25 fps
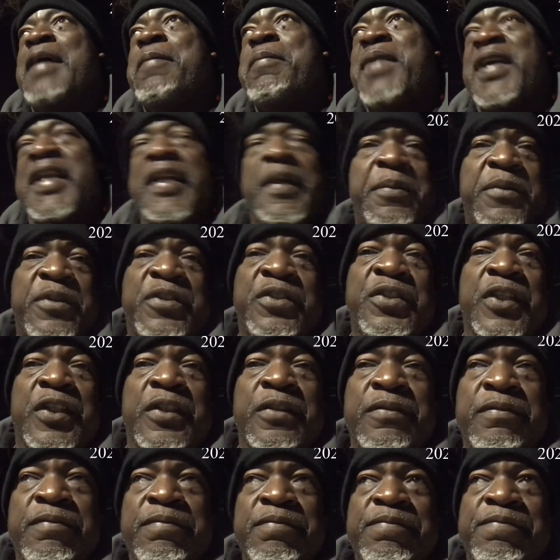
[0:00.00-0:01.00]
my name is
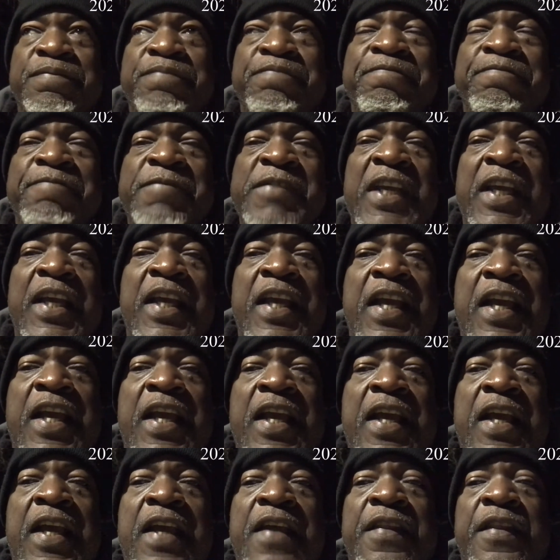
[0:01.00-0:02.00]
Dalton.
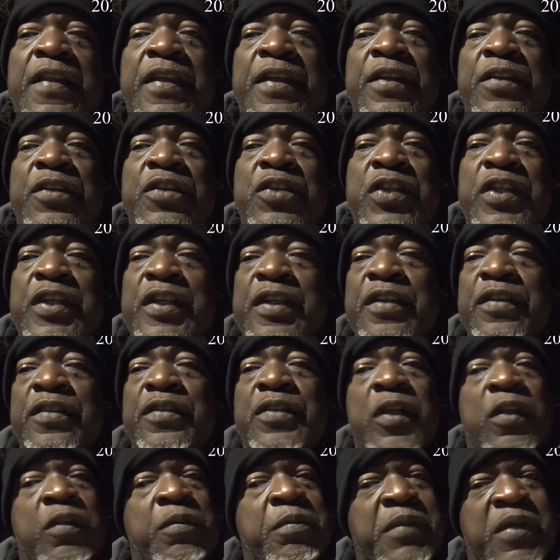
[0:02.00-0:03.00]
And this is
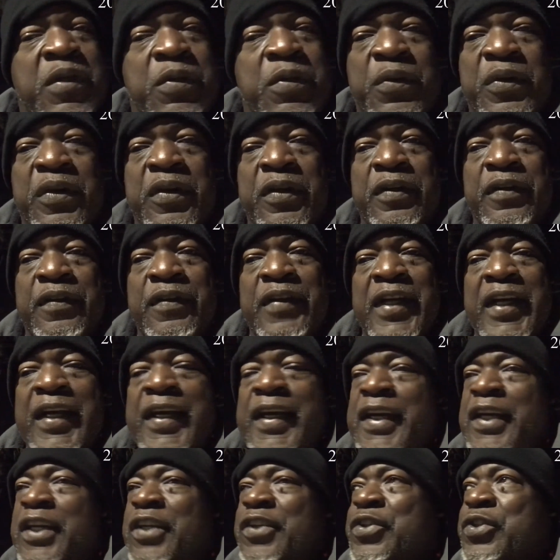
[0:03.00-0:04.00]
Dalton My World. I
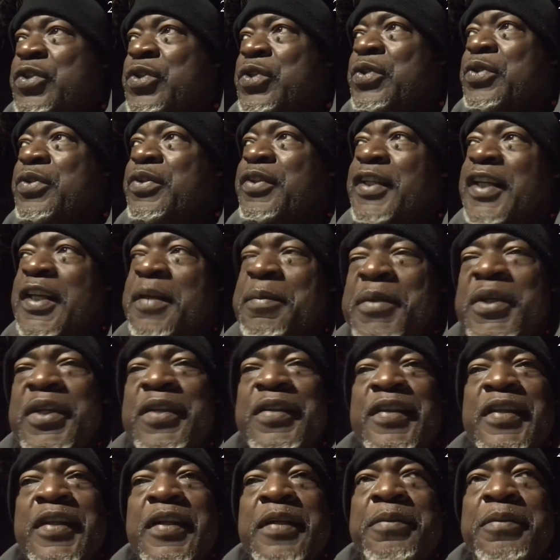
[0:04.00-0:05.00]
ask you to give me a
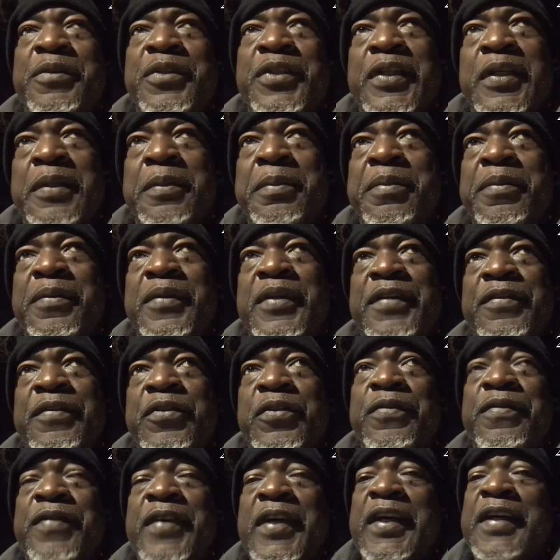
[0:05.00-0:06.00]
thumbs up if
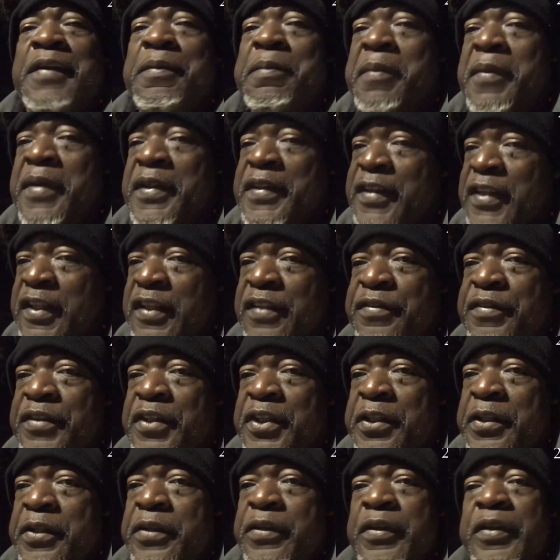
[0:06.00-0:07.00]
you find this
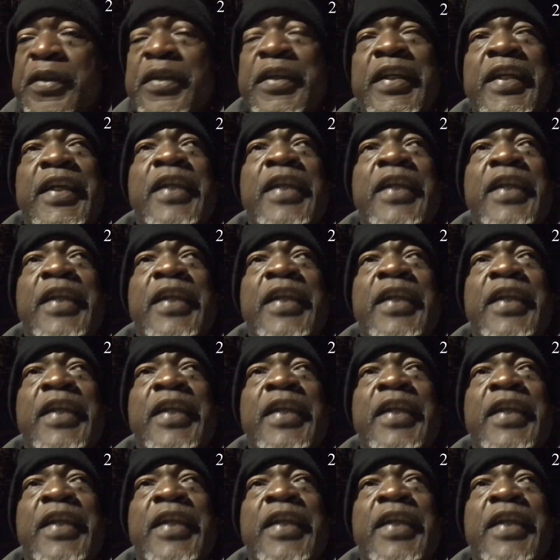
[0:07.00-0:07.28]
video or